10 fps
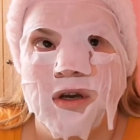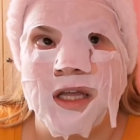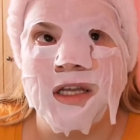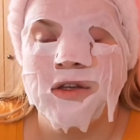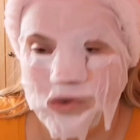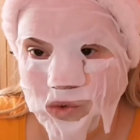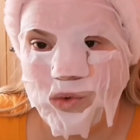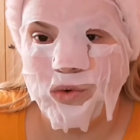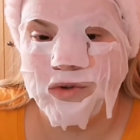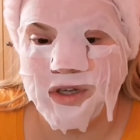and I
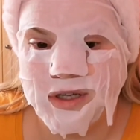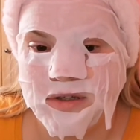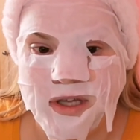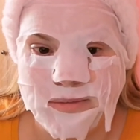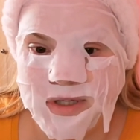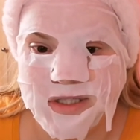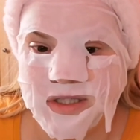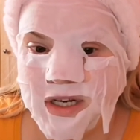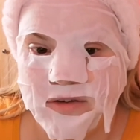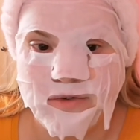know that Emily's
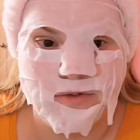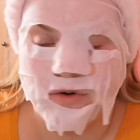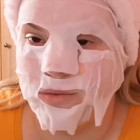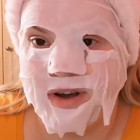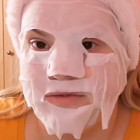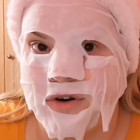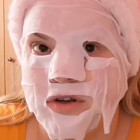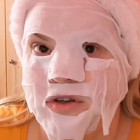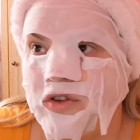grateful for whatever.